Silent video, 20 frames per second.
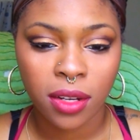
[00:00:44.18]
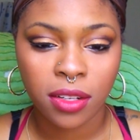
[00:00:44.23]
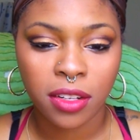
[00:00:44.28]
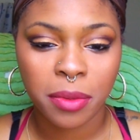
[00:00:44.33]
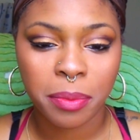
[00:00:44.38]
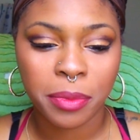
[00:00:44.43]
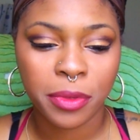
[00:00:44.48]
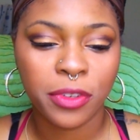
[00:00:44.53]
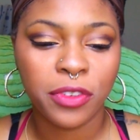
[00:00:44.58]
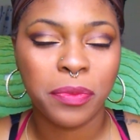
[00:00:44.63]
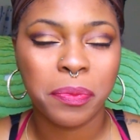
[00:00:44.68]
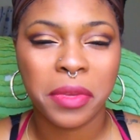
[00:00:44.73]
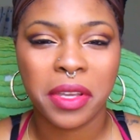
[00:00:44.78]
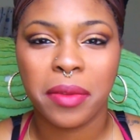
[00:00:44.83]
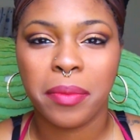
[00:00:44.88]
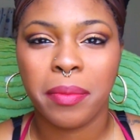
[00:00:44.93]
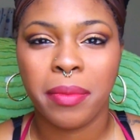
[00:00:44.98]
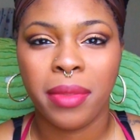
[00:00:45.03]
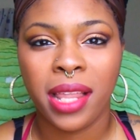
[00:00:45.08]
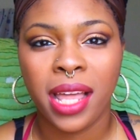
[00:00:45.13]
the
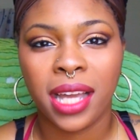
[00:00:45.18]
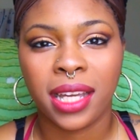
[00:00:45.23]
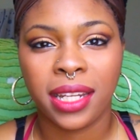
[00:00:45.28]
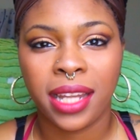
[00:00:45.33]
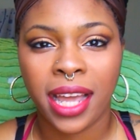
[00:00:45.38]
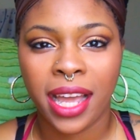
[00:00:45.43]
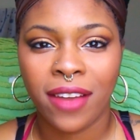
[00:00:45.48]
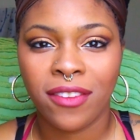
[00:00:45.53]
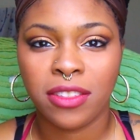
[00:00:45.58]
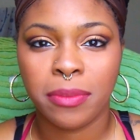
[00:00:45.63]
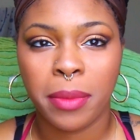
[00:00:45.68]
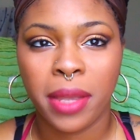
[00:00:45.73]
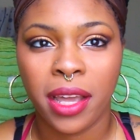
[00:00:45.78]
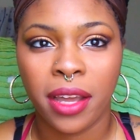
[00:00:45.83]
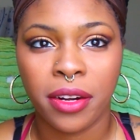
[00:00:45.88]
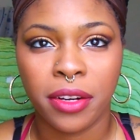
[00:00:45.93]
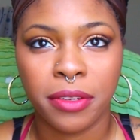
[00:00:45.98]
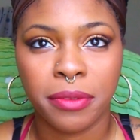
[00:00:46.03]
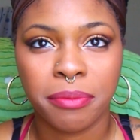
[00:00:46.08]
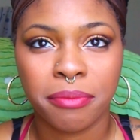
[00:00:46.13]
movement Black Lives
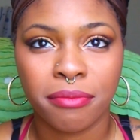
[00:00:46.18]
Matter.